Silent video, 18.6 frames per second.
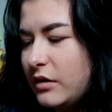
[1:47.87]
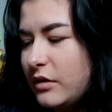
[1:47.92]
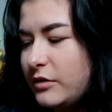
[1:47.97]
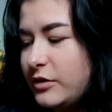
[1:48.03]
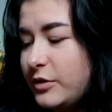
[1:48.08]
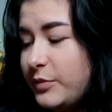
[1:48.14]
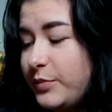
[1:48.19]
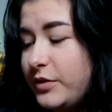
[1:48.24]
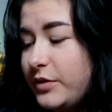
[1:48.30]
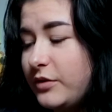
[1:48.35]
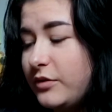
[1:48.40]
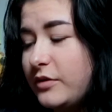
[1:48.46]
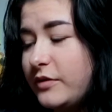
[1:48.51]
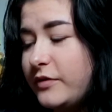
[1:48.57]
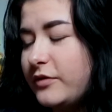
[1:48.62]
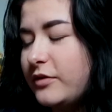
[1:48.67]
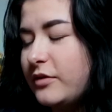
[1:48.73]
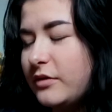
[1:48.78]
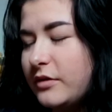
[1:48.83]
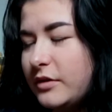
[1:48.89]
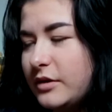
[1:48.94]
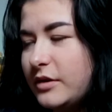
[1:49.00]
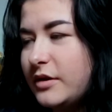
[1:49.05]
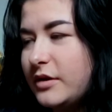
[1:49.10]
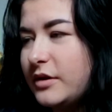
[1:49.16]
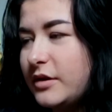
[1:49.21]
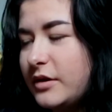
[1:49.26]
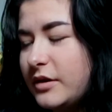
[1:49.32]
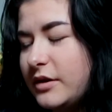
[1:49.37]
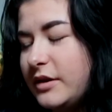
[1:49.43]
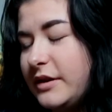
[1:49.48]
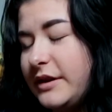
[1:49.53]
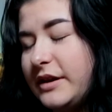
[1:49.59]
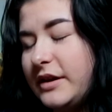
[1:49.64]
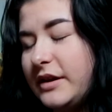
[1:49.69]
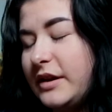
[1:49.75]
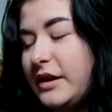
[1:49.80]
You're beautiful.
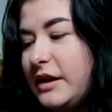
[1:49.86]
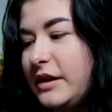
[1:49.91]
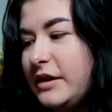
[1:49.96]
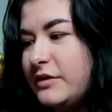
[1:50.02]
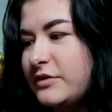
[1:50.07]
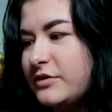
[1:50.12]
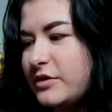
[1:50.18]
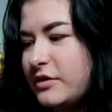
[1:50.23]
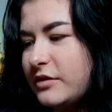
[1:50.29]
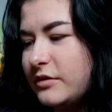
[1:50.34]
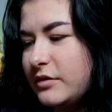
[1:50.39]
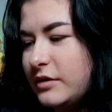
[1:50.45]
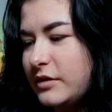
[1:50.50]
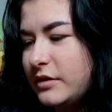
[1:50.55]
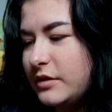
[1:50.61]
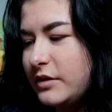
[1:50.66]
Like an angel.